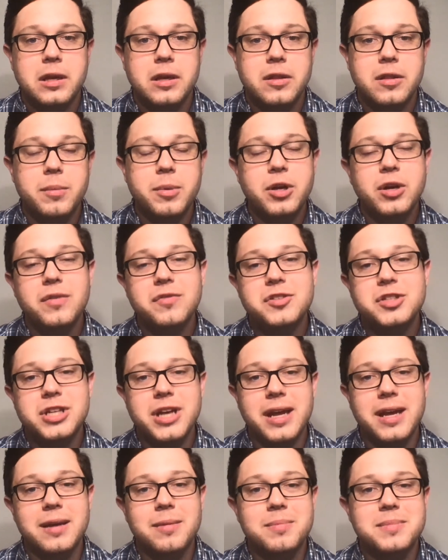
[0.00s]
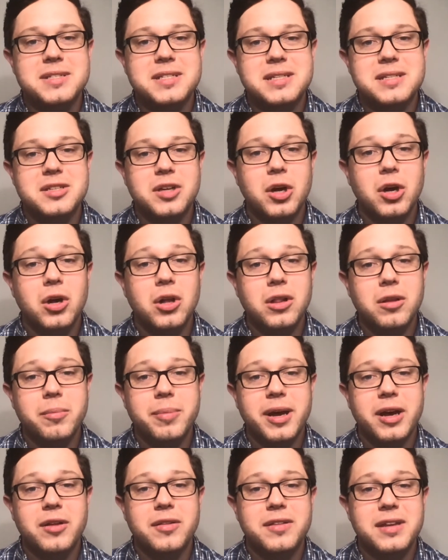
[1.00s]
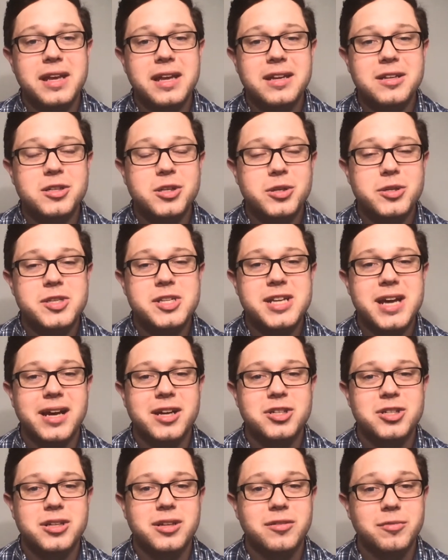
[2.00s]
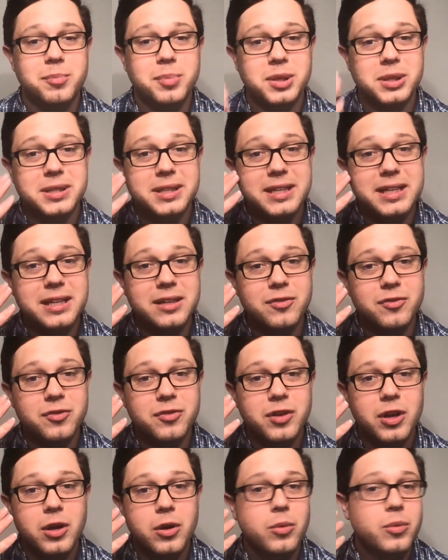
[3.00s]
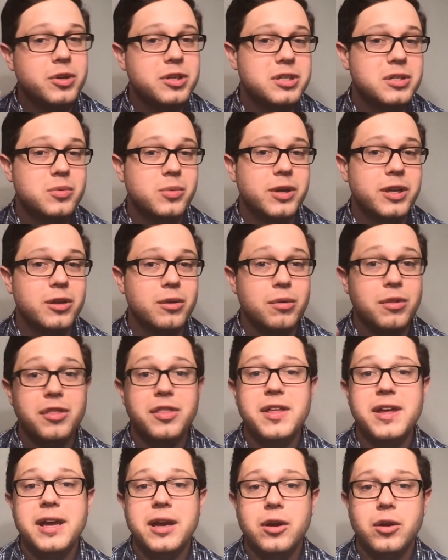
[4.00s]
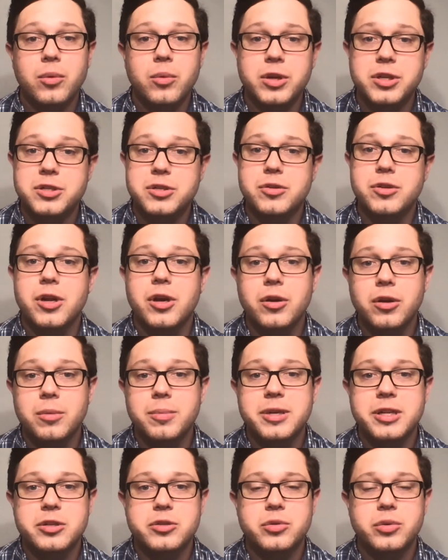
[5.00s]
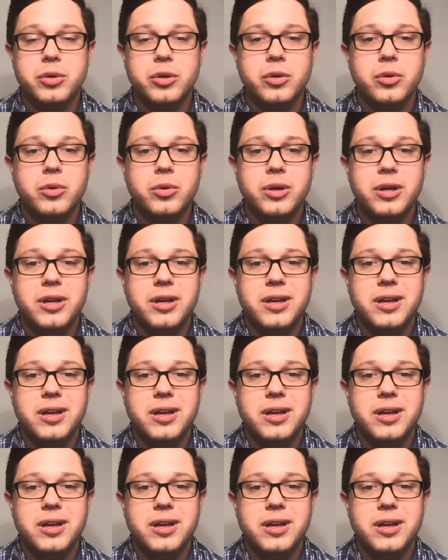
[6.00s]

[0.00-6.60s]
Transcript: the book of James is all about the intersection of belief, which is what you think or what you know to be true,